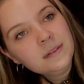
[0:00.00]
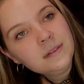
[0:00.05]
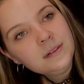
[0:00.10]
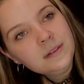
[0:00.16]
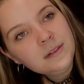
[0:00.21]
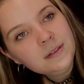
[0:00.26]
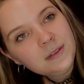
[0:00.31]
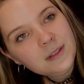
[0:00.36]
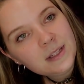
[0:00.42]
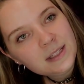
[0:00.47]

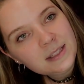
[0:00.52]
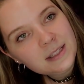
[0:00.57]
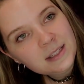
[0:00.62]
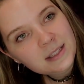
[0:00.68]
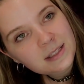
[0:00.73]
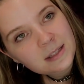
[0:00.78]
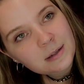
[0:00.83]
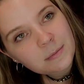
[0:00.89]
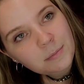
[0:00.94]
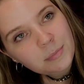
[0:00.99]
So this
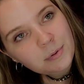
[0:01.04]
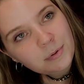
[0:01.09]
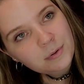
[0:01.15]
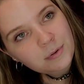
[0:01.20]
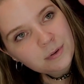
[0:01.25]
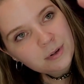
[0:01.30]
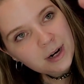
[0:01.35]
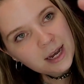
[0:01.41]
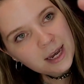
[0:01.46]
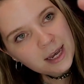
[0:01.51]
is the
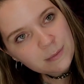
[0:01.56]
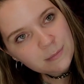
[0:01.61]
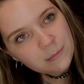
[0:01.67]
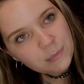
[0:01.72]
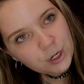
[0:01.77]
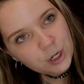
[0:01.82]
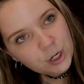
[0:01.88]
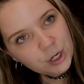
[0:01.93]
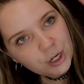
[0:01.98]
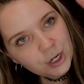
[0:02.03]

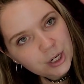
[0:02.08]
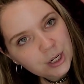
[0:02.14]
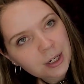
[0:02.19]
primer.